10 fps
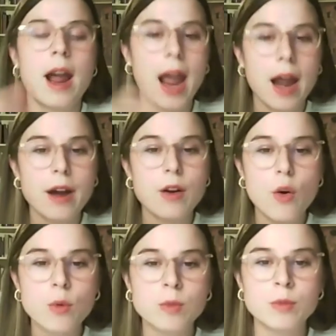Her
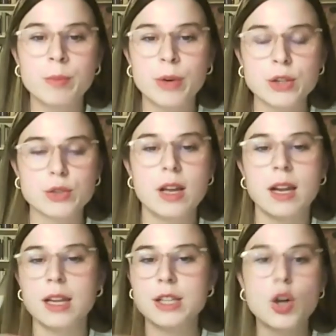own
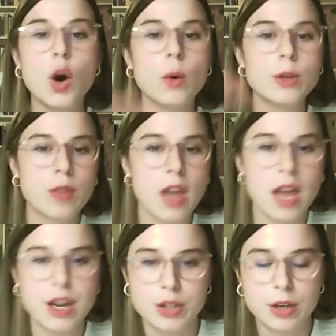personnel is going to the
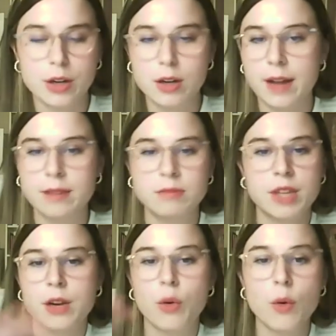exchequer and
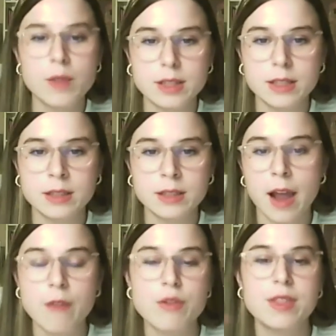they are auditing
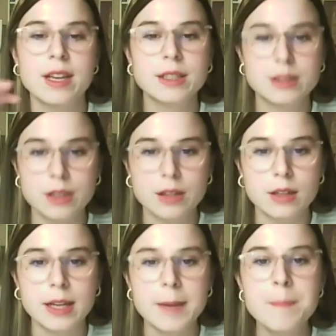everything
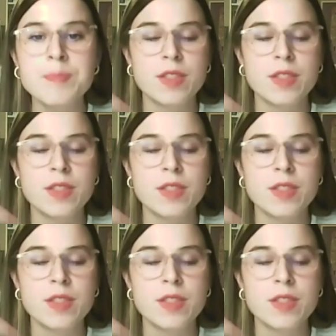internally.